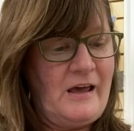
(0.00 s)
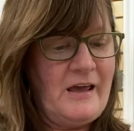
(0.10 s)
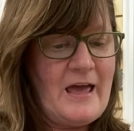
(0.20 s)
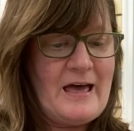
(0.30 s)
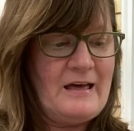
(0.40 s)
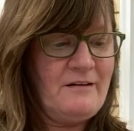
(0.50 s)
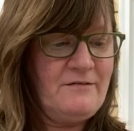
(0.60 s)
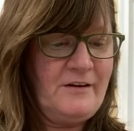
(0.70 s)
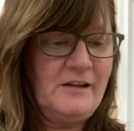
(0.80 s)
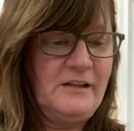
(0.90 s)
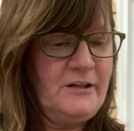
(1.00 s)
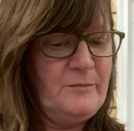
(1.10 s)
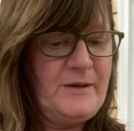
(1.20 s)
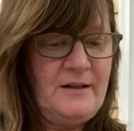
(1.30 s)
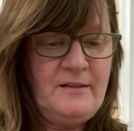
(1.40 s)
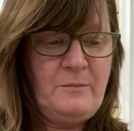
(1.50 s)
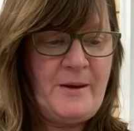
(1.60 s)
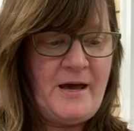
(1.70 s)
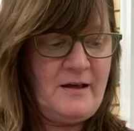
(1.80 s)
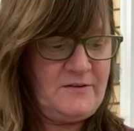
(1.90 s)
I have a little bit in the
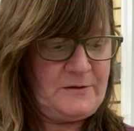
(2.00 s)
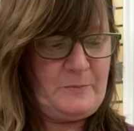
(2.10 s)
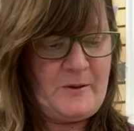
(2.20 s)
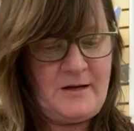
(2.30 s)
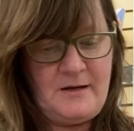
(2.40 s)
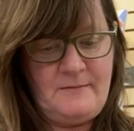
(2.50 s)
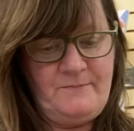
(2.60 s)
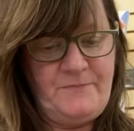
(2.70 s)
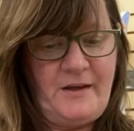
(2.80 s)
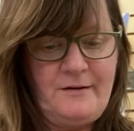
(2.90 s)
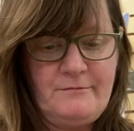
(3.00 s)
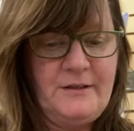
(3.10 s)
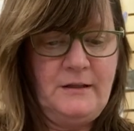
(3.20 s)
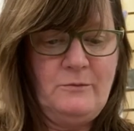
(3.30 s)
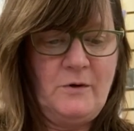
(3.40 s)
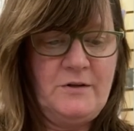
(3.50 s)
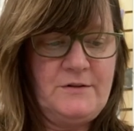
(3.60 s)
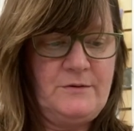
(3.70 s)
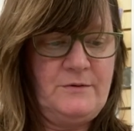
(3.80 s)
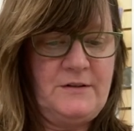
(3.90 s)
past, but I really want
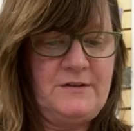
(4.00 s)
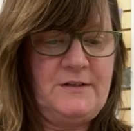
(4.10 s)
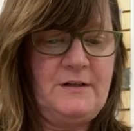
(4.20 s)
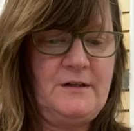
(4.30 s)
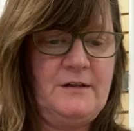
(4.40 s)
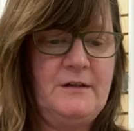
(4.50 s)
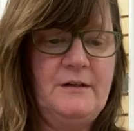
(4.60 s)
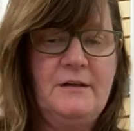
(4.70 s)
to this year.